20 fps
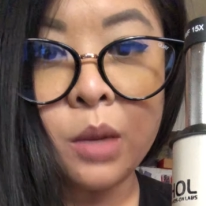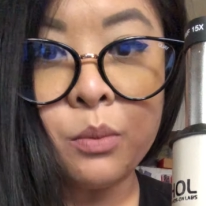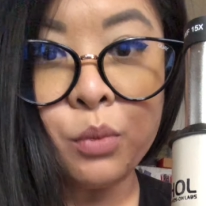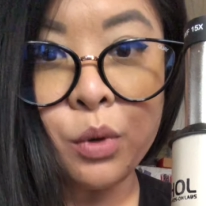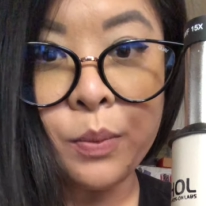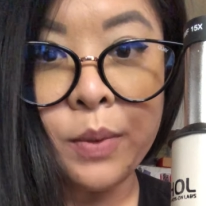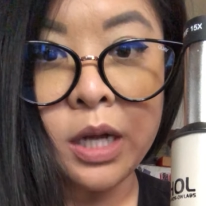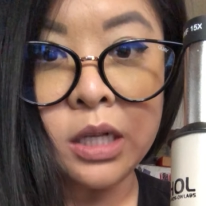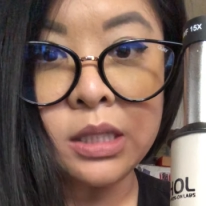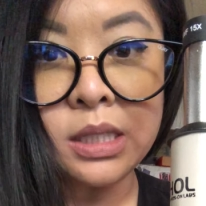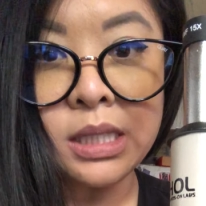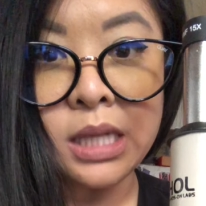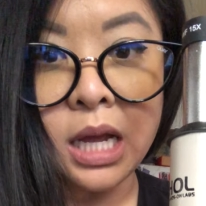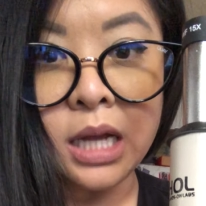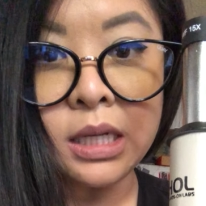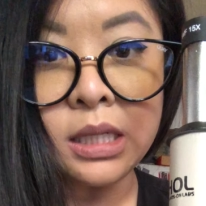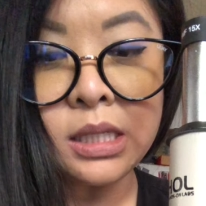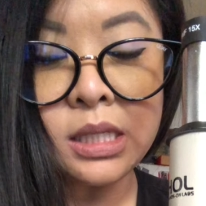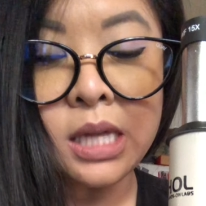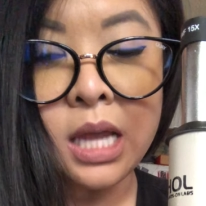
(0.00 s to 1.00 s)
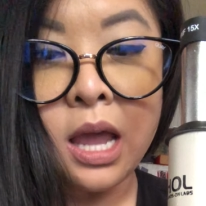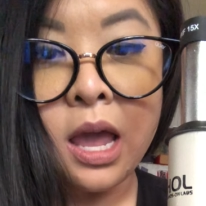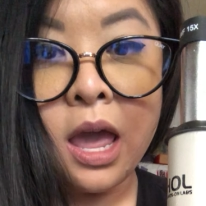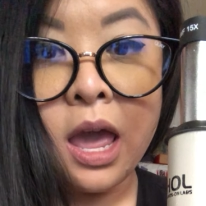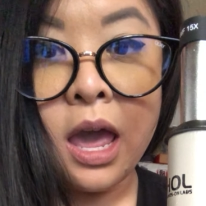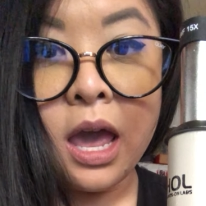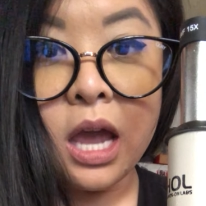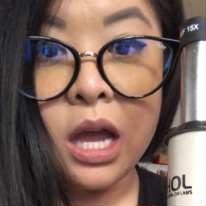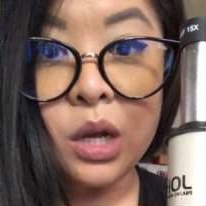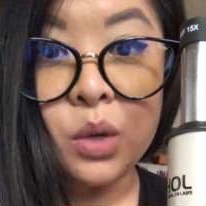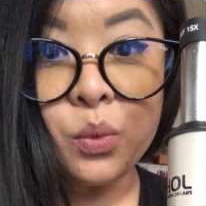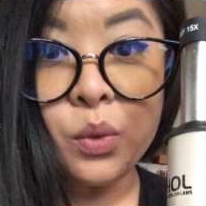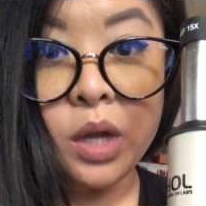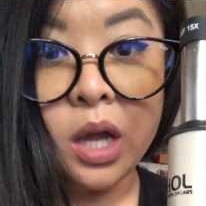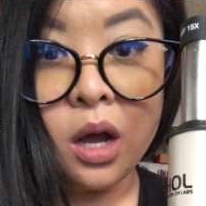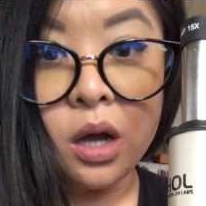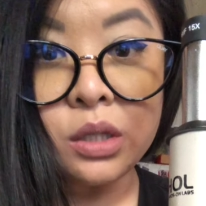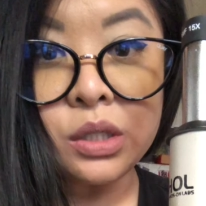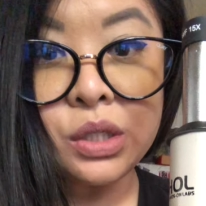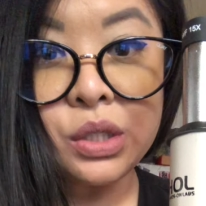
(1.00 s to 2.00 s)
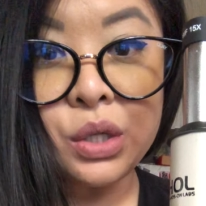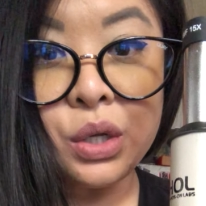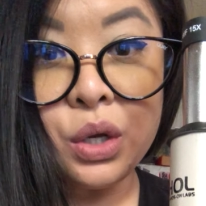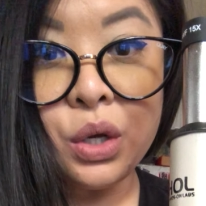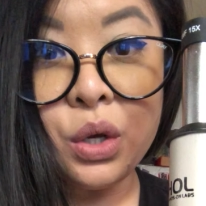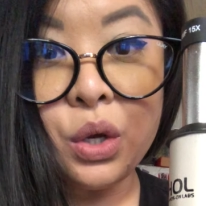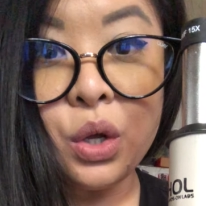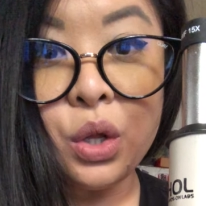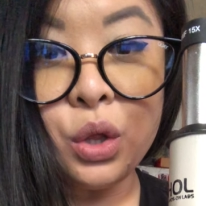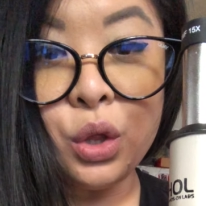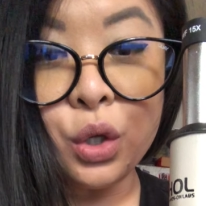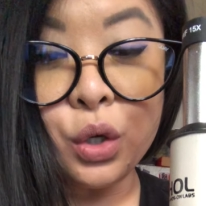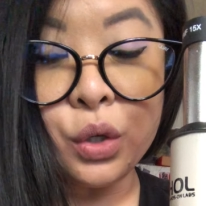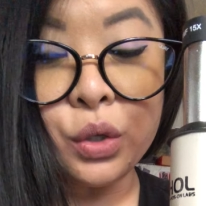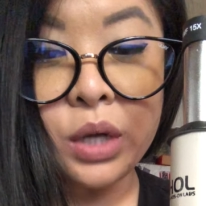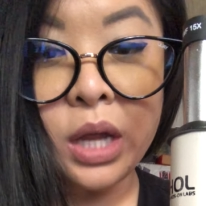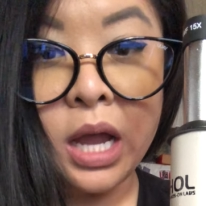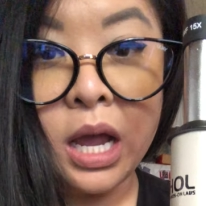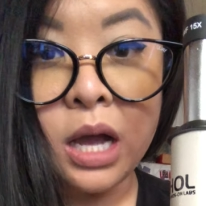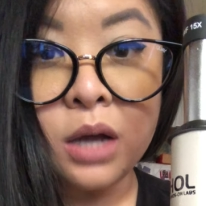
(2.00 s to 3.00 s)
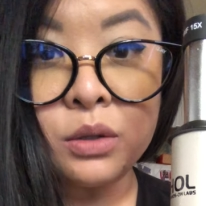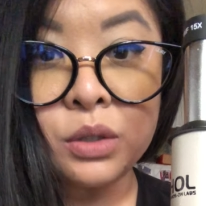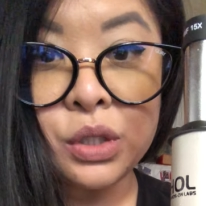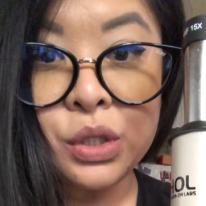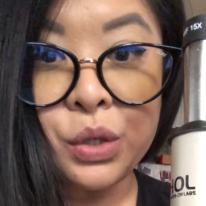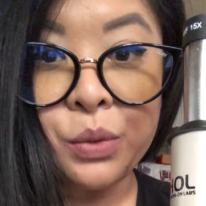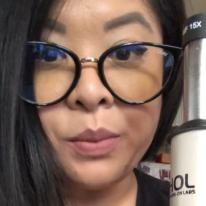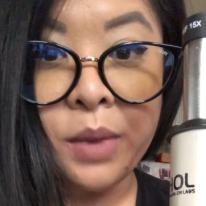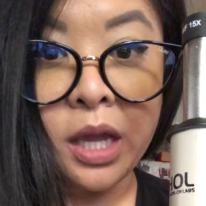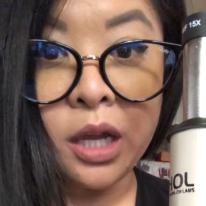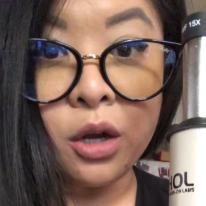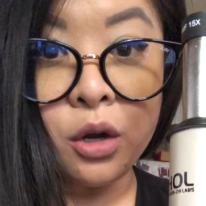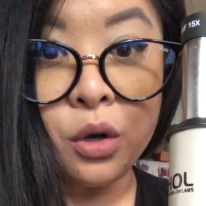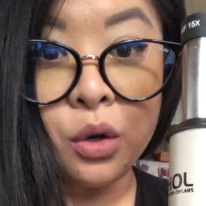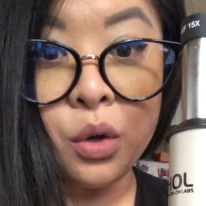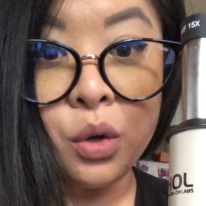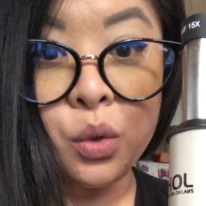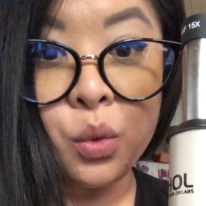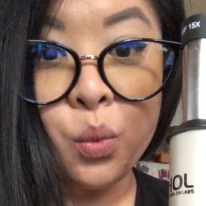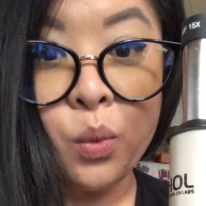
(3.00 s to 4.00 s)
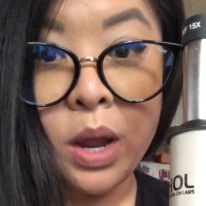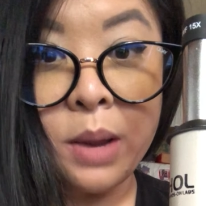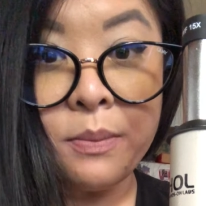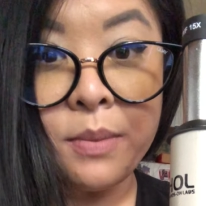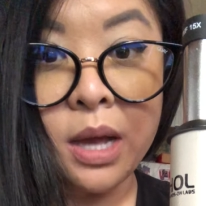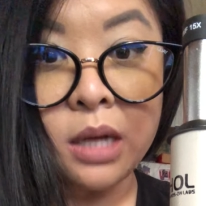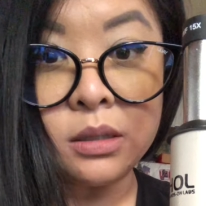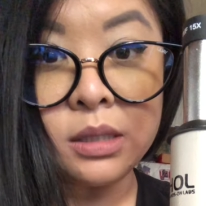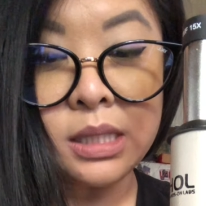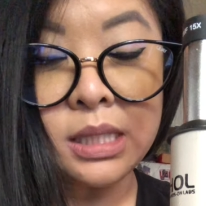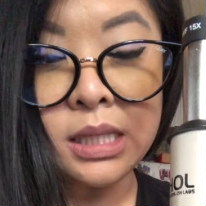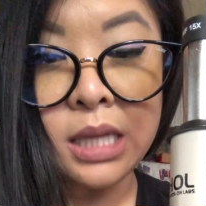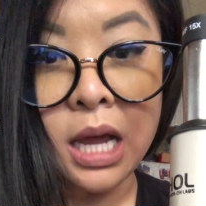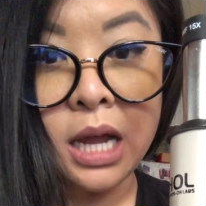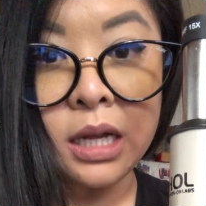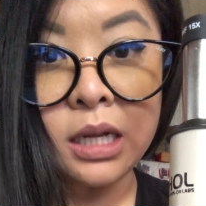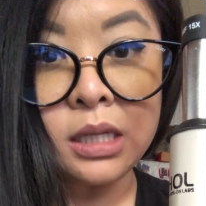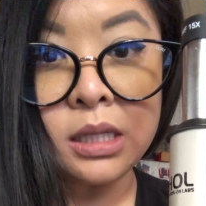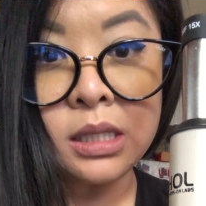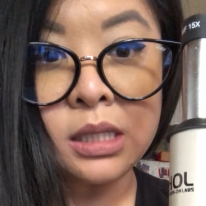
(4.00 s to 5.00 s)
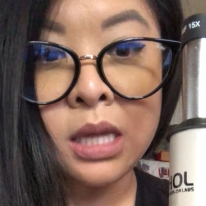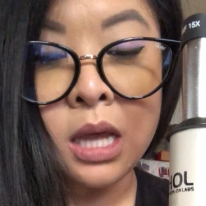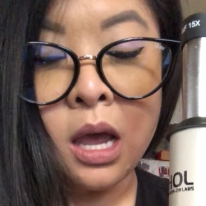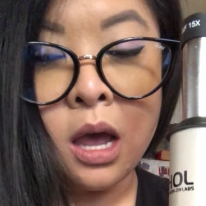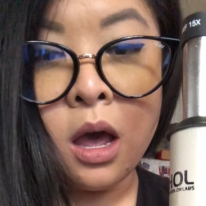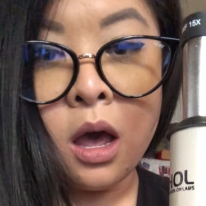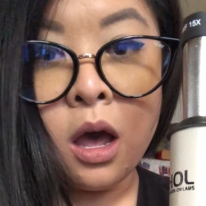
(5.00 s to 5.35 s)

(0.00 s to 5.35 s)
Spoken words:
prepared slides, and we also learned how to make our own wet mount slides.